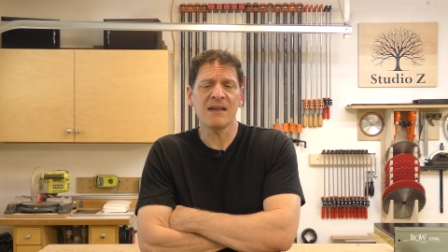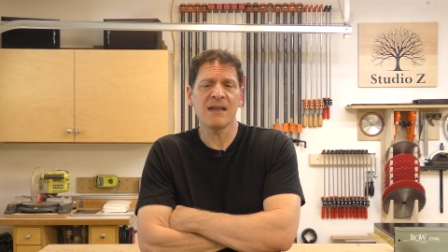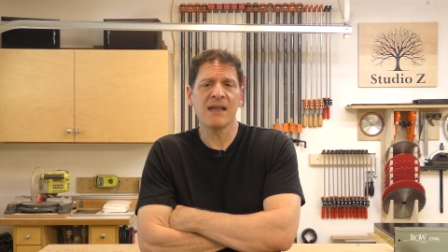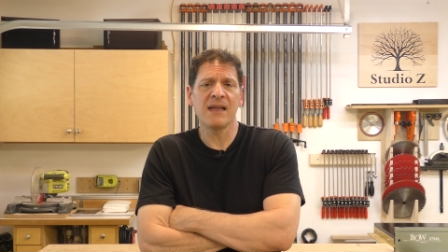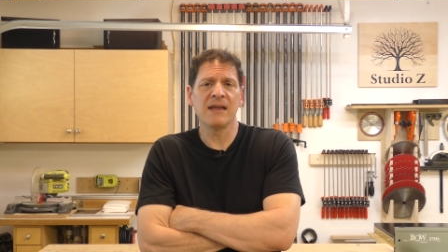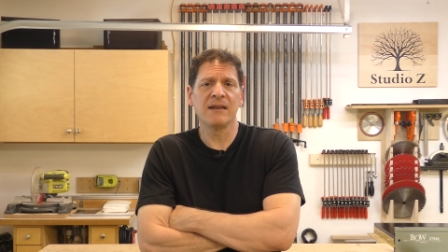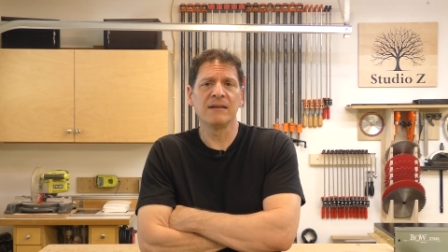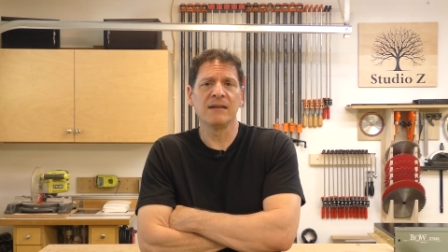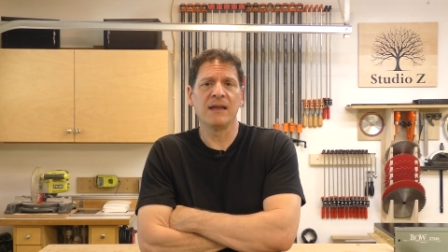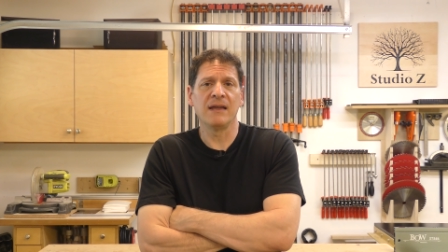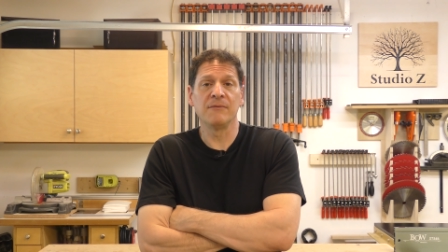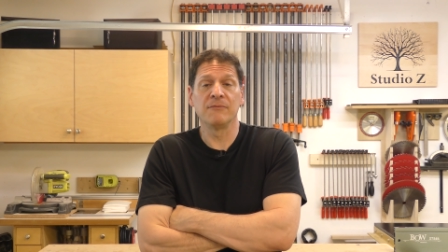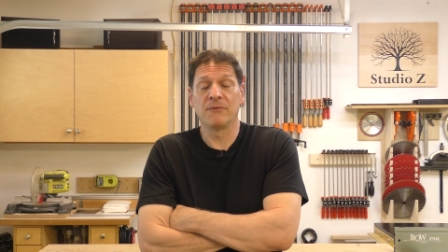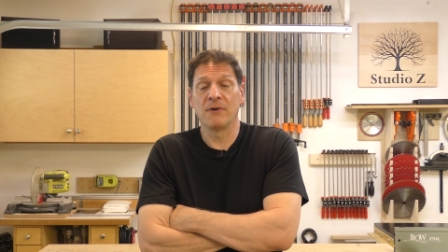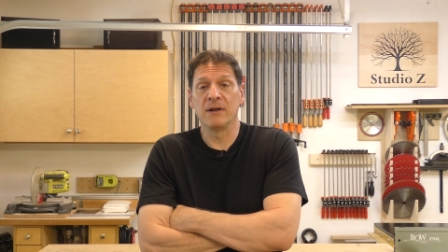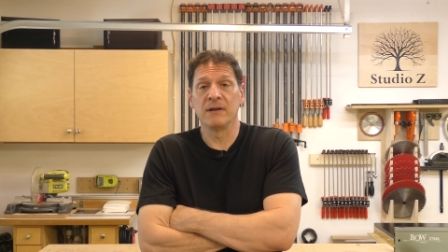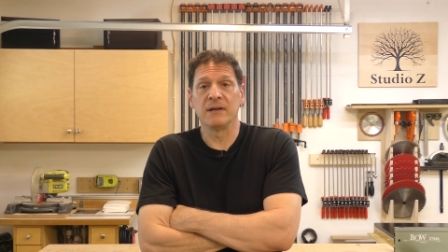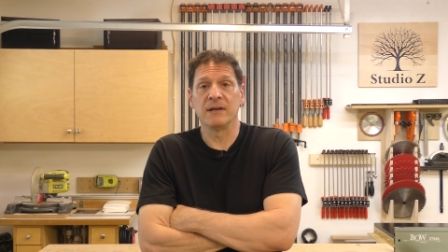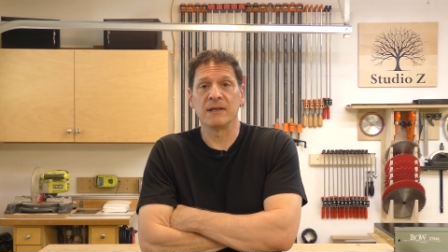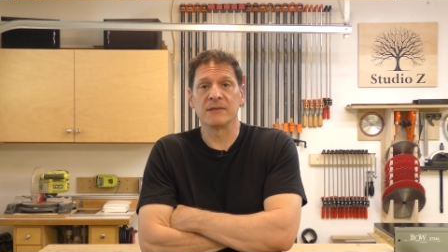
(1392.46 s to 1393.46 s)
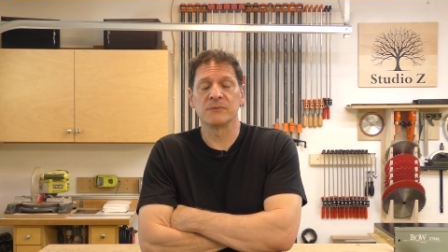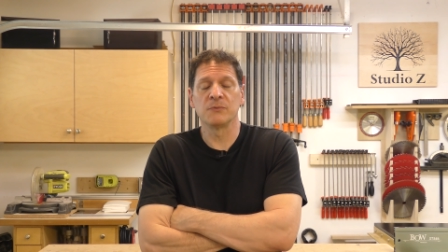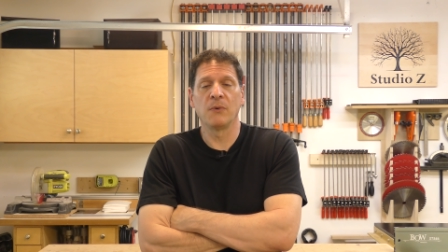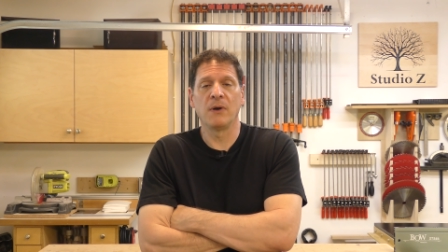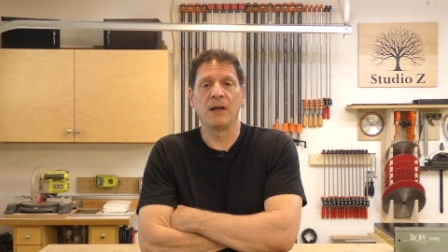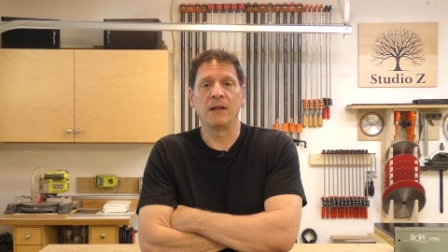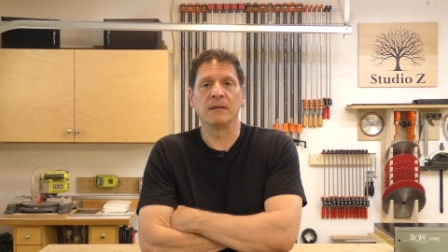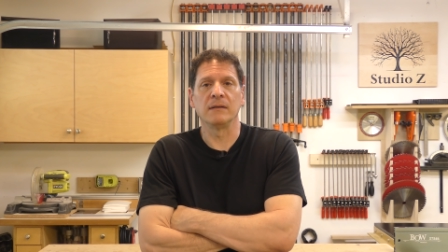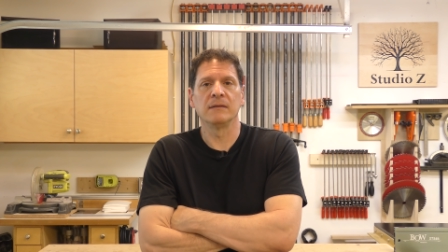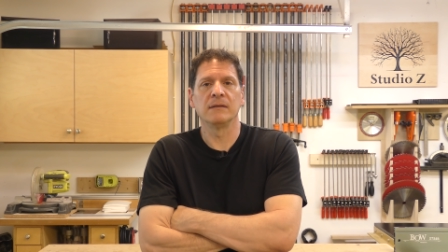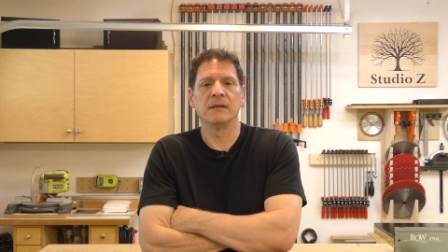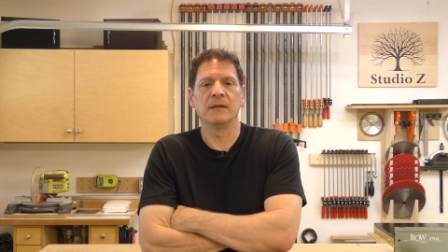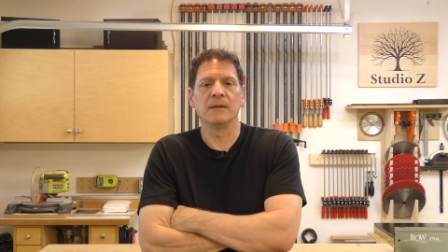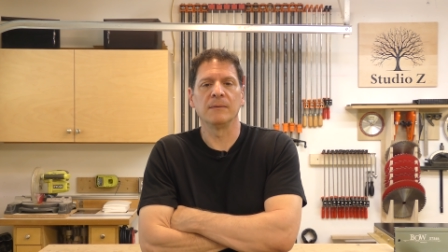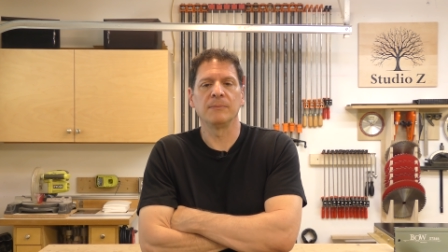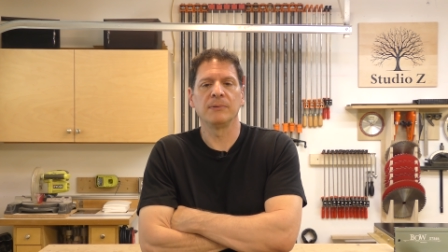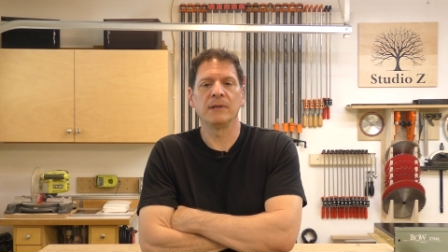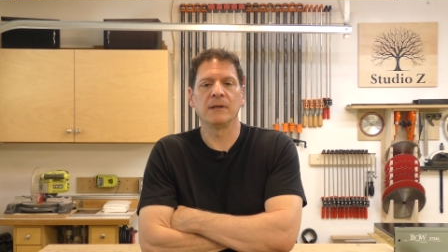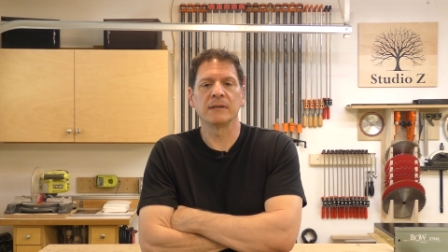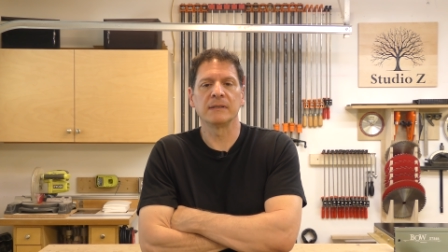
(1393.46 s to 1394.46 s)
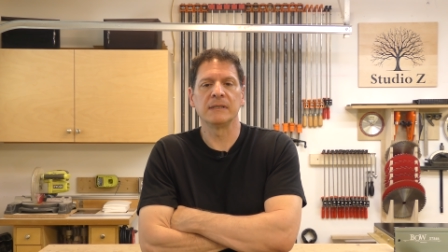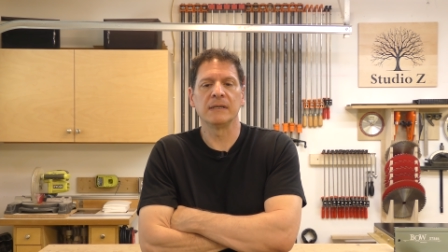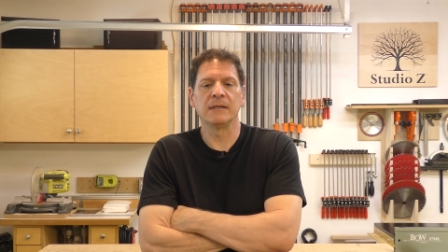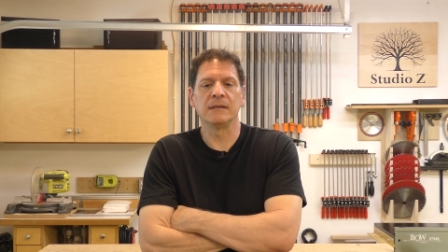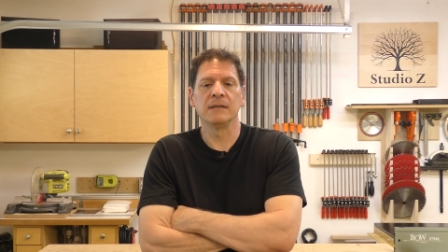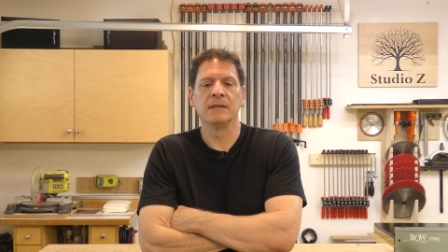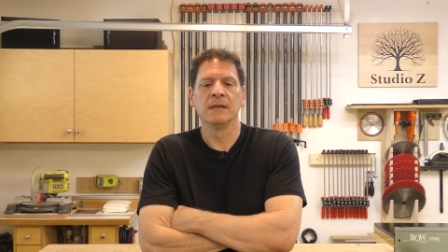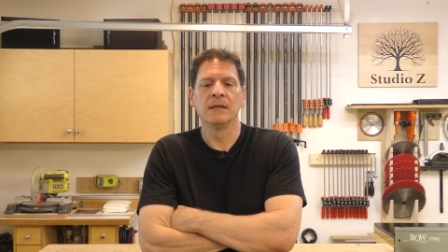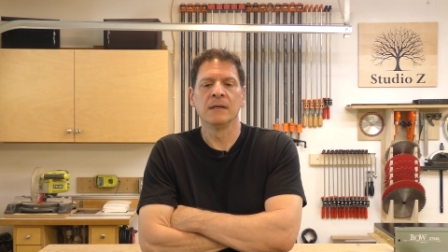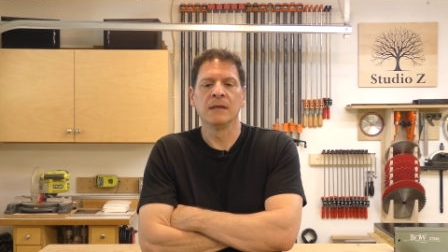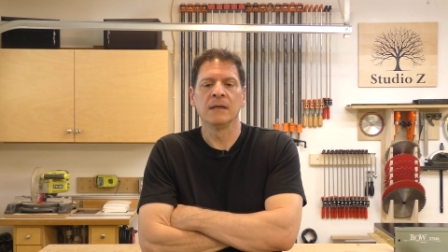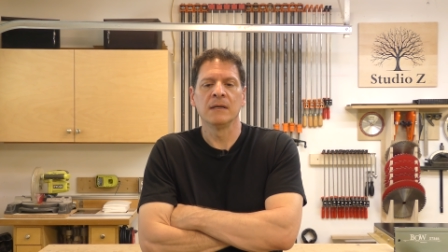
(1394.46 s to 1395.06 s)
and, and run it as well, uh, plugged in.